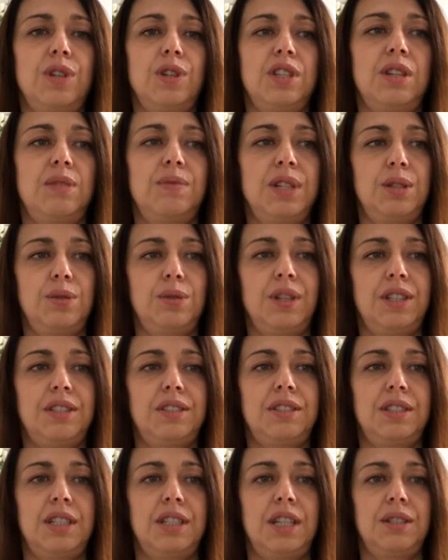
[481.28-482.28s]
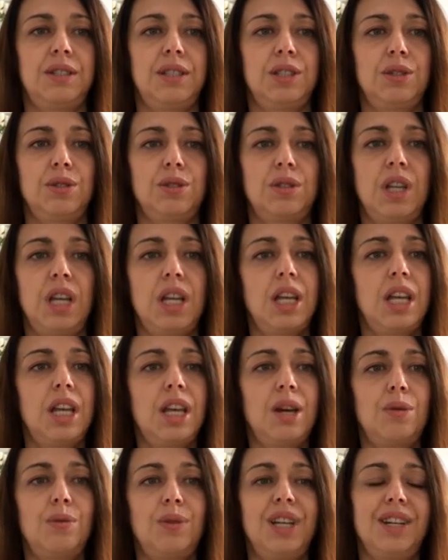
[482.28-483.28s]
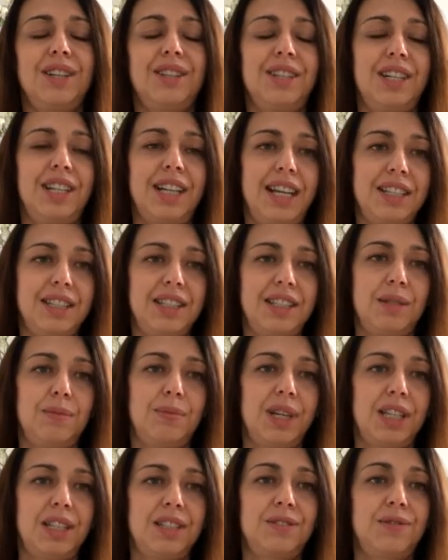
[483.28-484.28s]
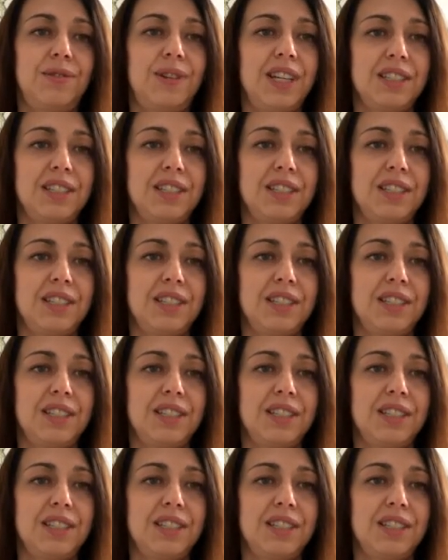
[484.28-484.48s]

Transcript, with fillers: for the virtual scenarios. We are delighted by its